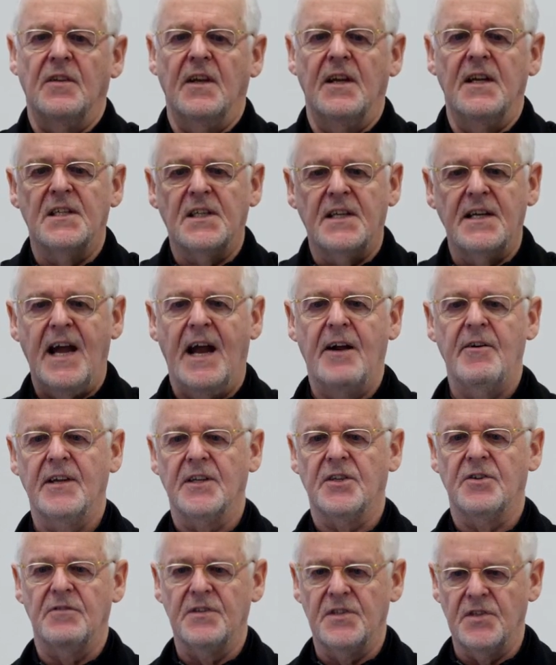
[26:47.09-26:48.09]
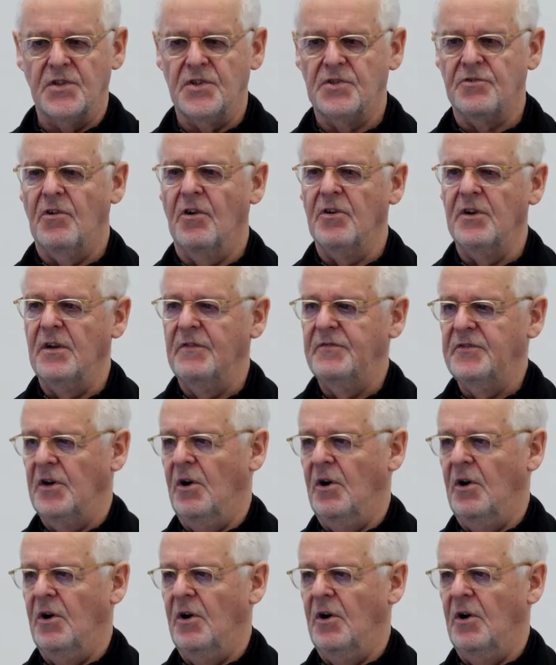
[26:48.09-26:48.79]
that his character isn't strong enough